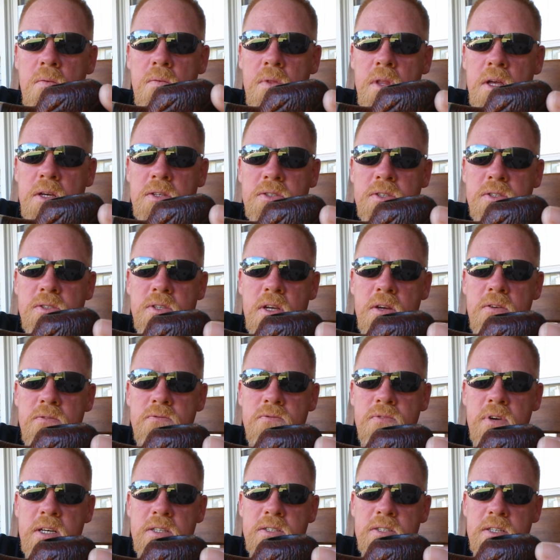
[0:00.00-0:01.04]
this is a
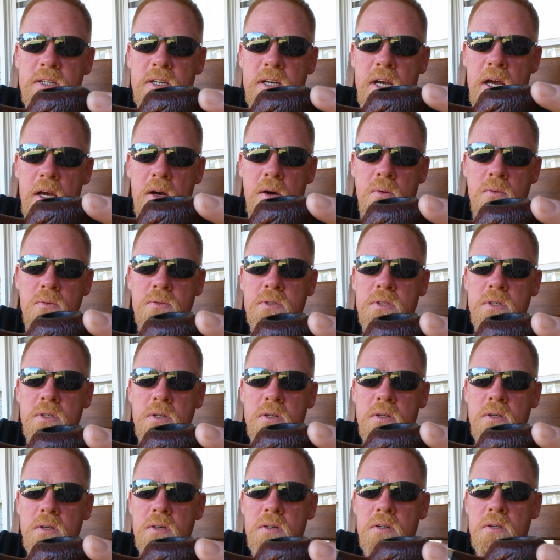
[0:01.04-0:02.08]
Viscount
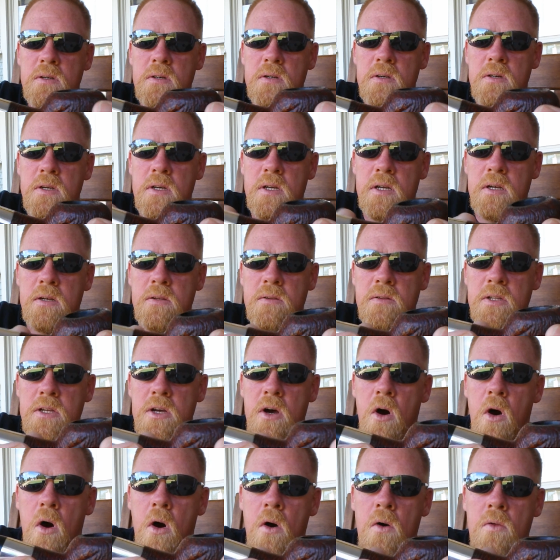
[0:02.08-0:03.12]
in
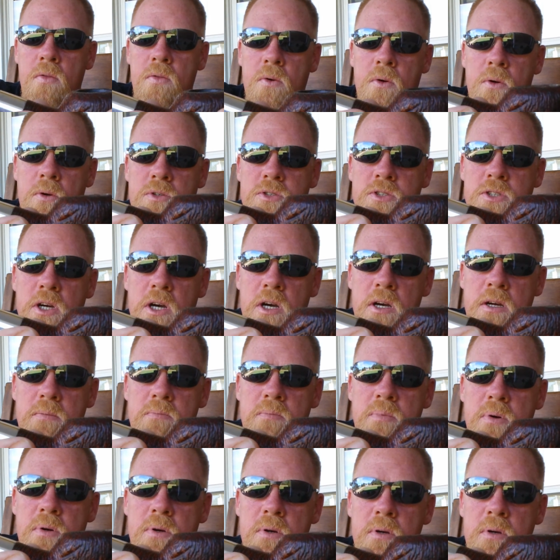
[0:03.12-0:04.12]
the author shape,